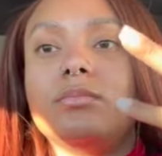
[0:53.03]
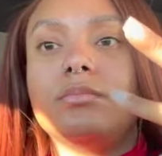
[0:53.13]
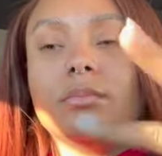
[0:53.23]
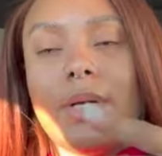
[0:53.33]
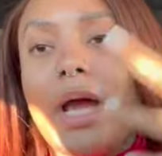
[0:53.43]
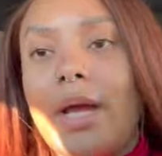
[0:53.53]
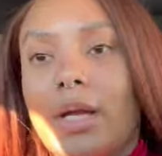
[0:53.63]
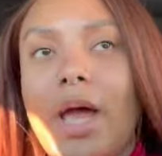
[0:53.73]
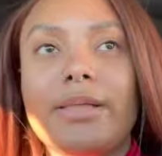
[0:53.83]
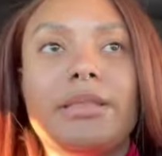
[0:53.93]
buying
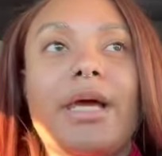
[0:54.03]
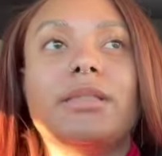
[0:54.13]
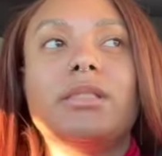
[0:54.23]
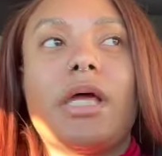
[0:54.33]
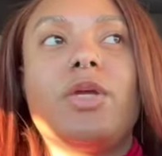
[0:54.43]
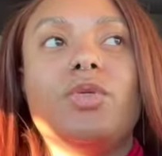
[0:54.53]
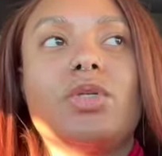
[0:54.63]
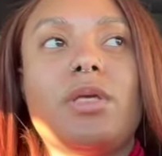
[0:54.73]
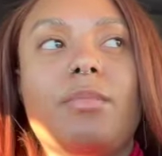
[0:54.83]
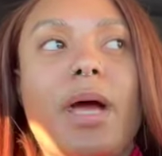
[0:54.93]
contacts because I
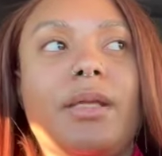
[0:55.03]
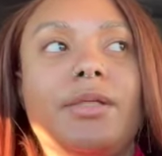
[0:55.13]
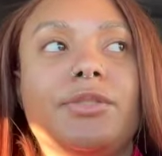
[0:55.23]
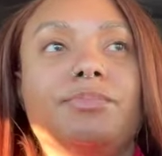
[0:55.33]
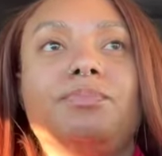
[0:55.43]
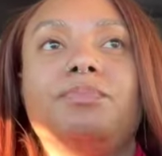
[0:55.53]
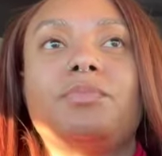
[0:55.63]
usually buy them